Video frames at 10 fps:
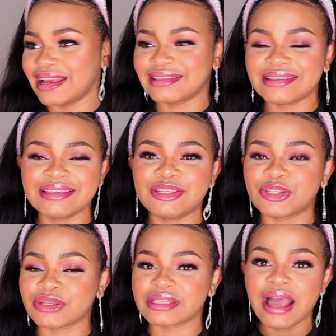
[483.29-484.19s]
Like this is
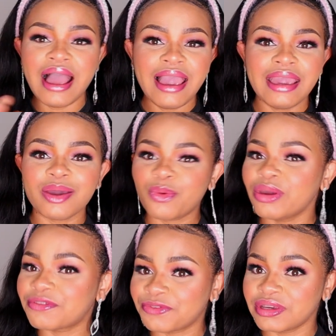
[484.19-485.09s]
just a
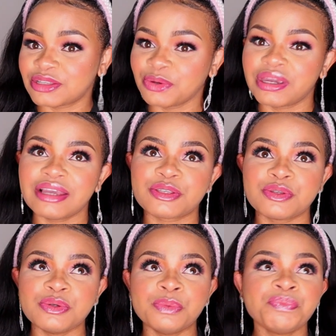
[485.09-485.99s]
quick fix, okay,
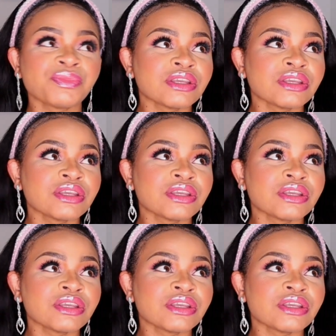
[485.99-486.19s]
to